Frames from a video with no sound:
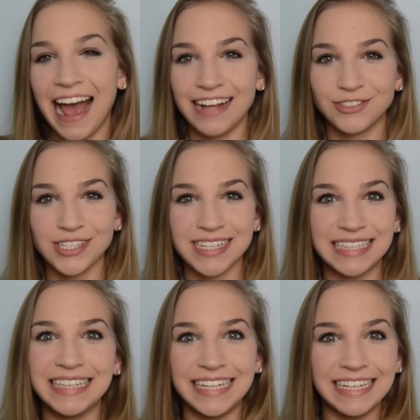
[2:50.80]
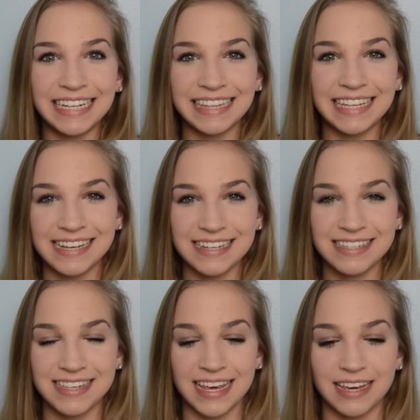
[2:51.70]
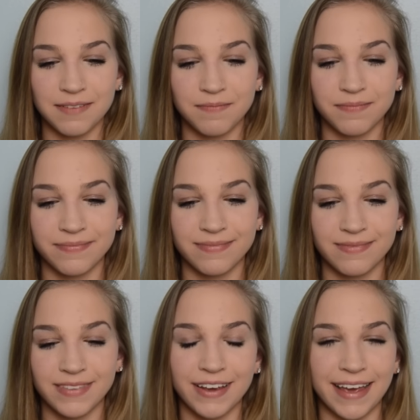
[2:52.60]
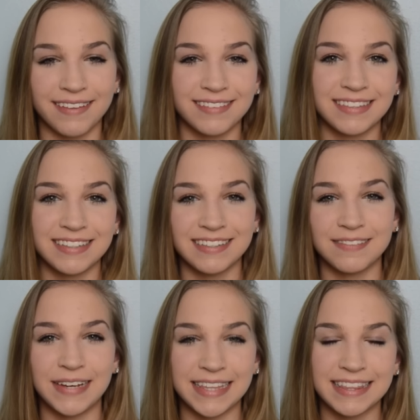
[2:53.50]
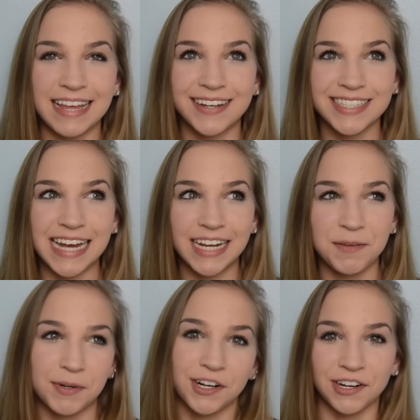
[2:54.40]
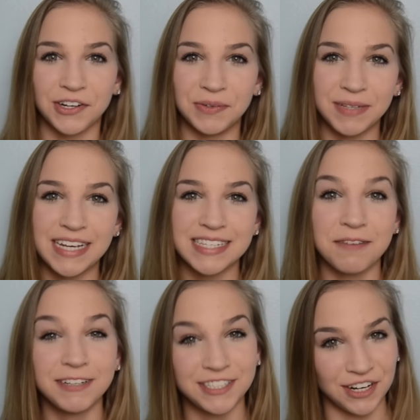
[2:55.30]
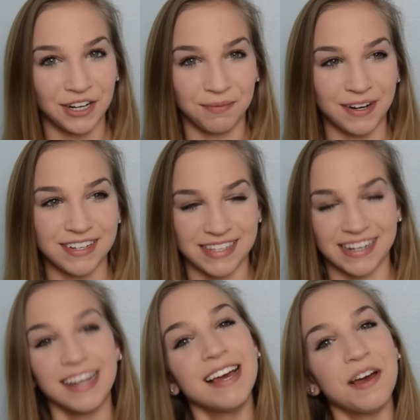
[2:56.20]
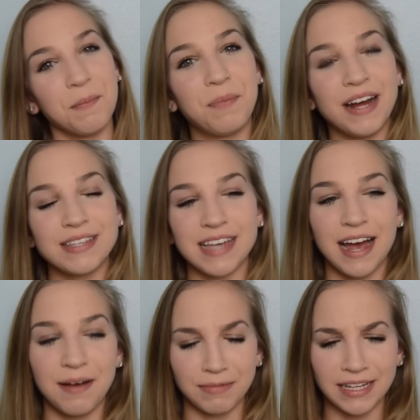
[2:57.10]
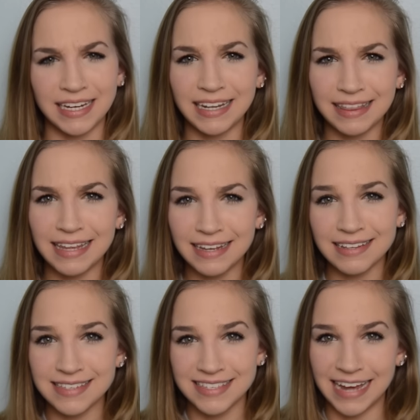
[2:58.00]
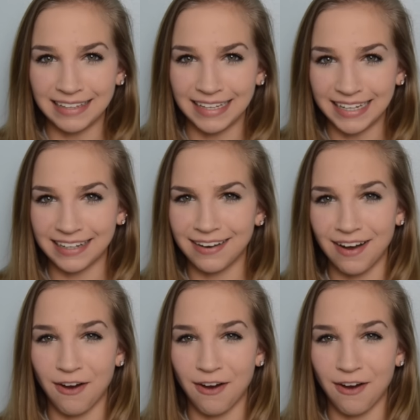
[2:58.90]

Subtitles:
And just cleaning things, like, okay, wait, that was kind of hypocritical because I'm a dirty person, but cleaning things that like